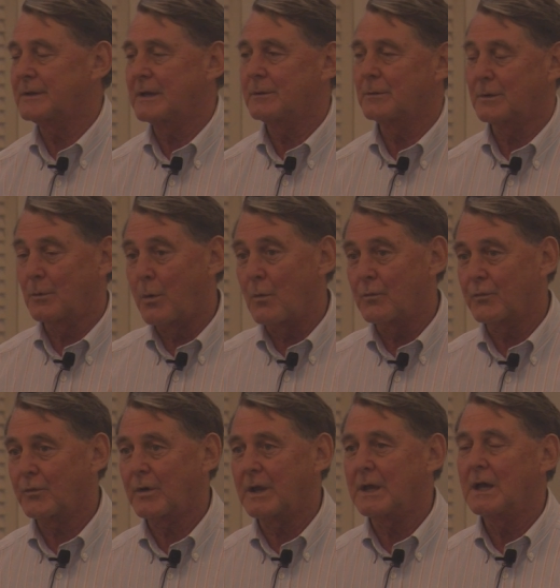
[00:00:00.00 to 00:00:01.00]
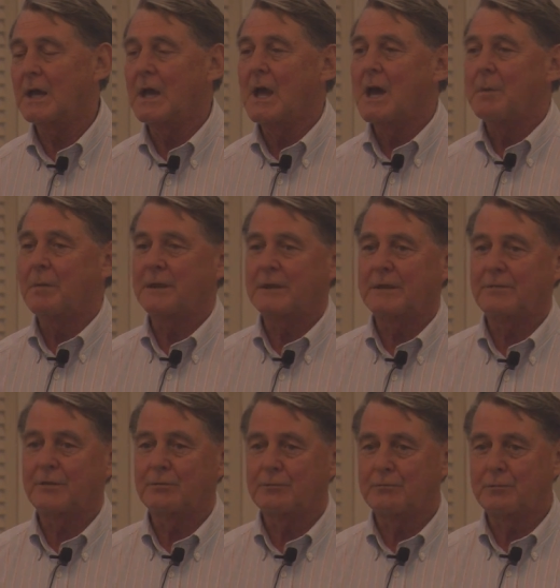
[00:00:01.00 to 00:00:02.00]
they were quote free. But
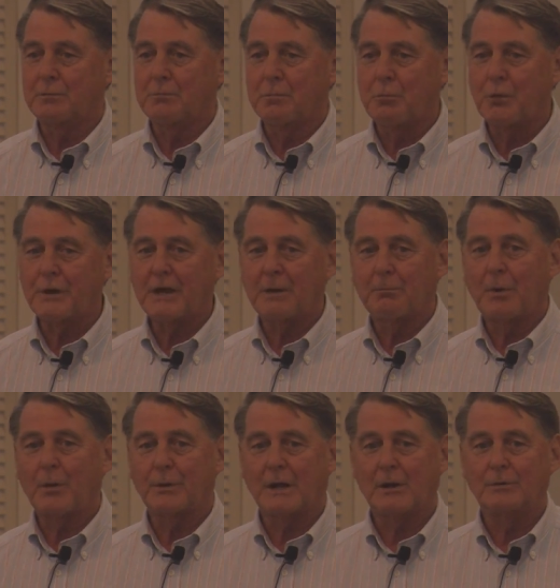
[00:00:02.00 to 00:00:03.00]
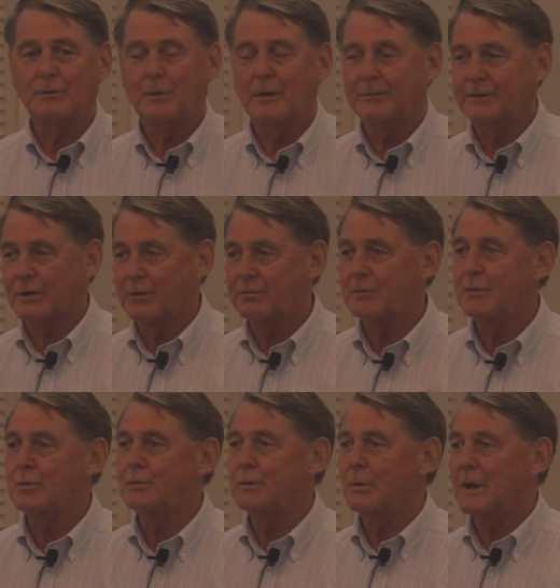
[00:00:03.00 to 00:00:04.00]
if you putting a boat out, you have the
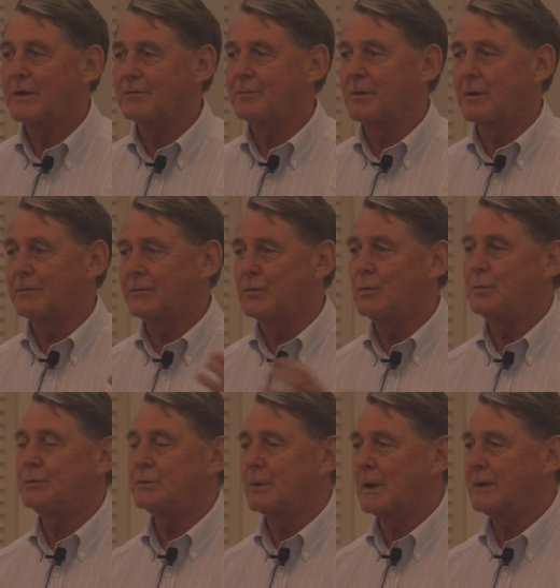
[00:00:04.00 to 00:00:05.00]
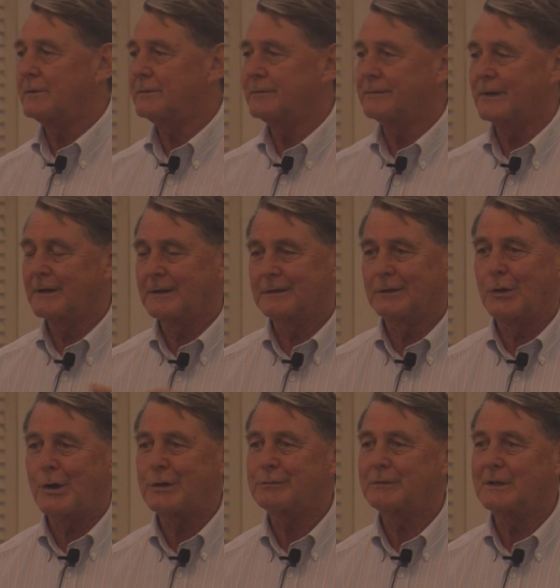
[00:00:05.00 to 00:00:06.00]
crew, you have uh, food, you have
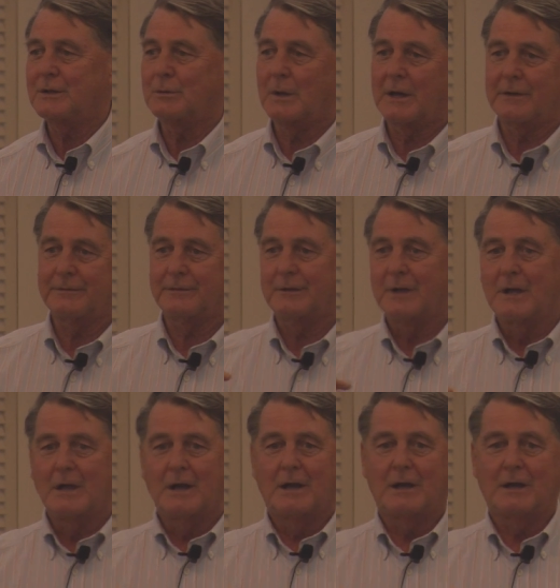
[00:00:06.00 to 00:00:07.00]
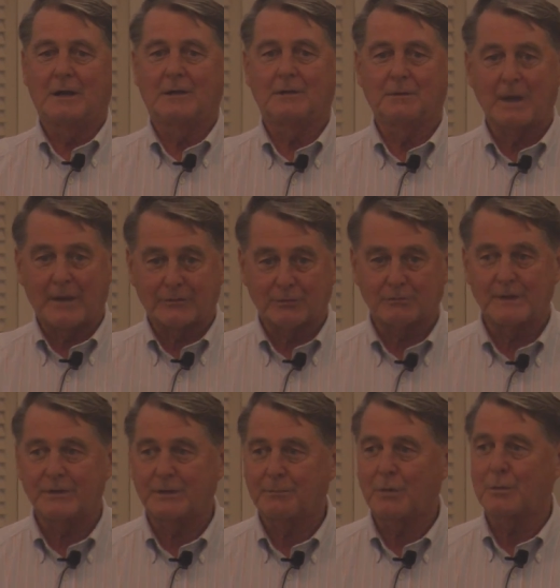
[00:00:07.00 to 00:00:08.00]
laundry, you have you have to
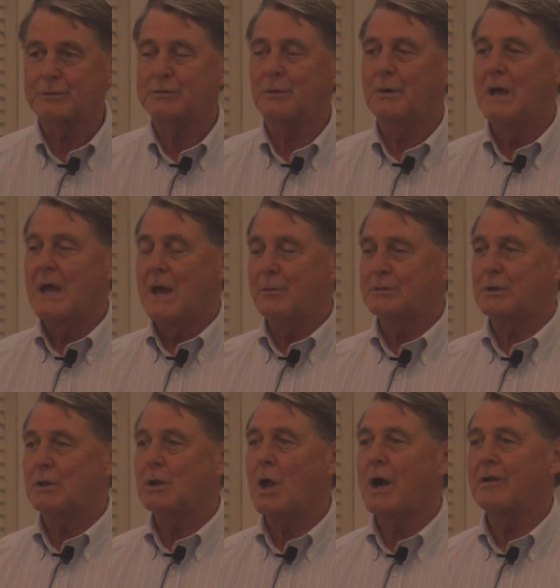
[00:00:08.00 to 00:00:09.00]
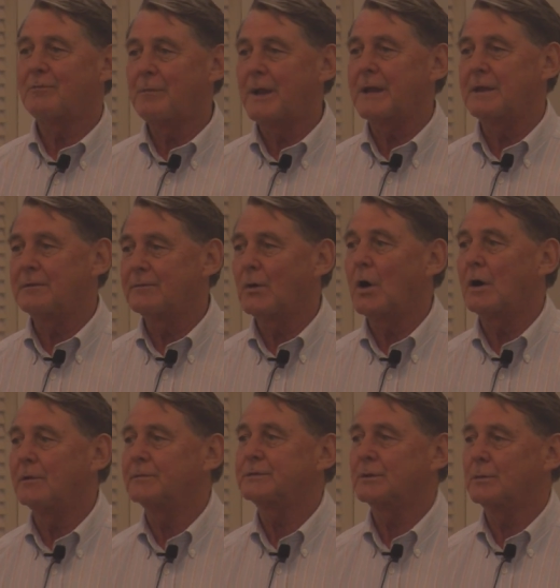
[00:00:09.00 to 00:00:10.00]
rent the boat. So it was a lot of money
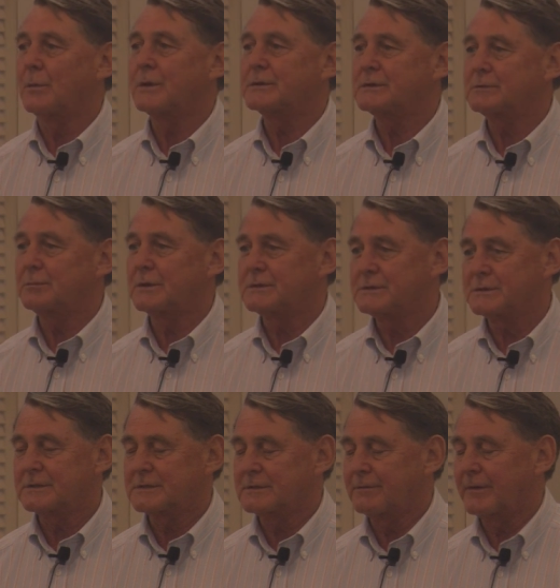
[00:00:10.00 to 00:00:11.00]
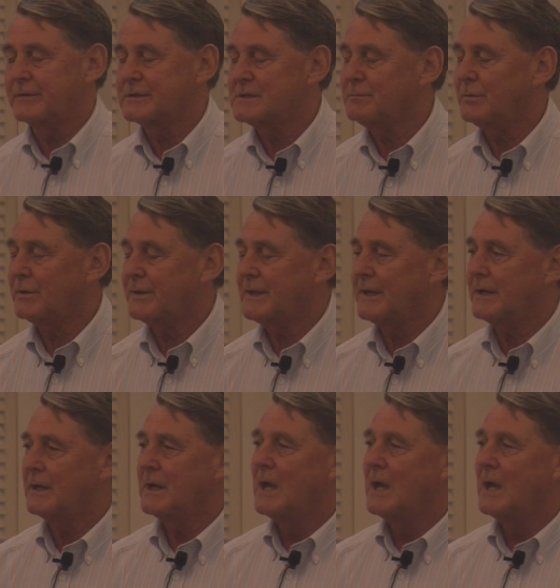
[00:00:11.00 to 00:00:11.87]
involved. So it wasn't wasn't just a very simple thing.